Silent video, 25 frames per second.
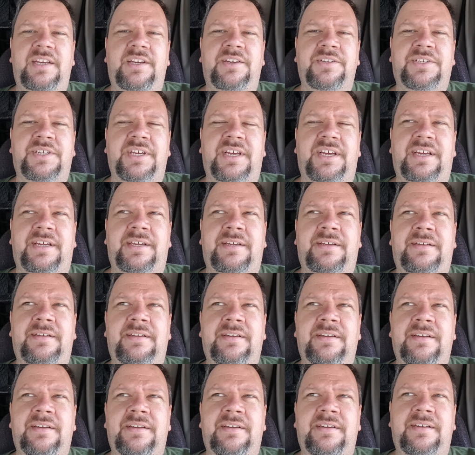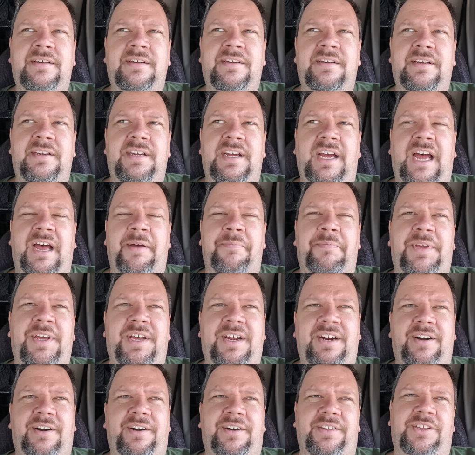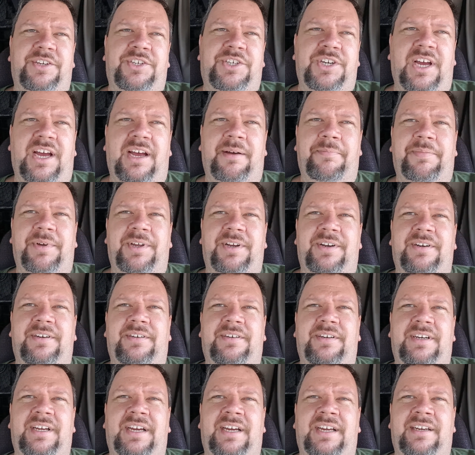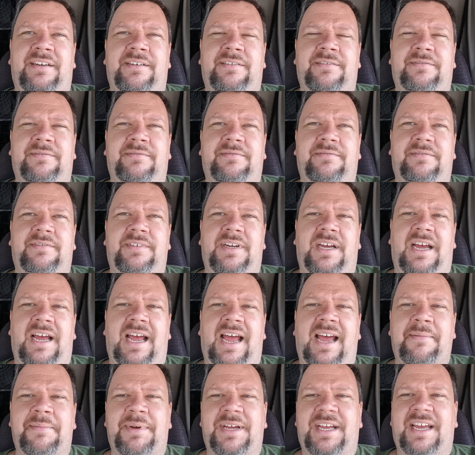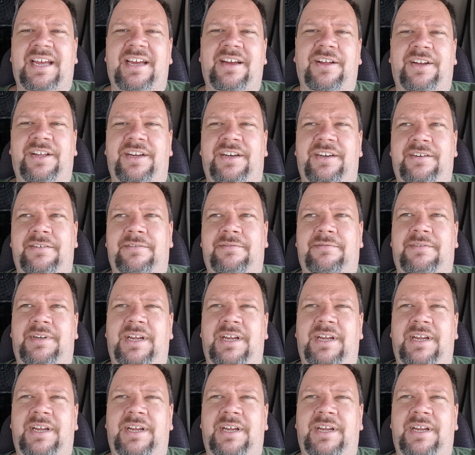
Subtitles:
say, Pierre in the shop and Abigail and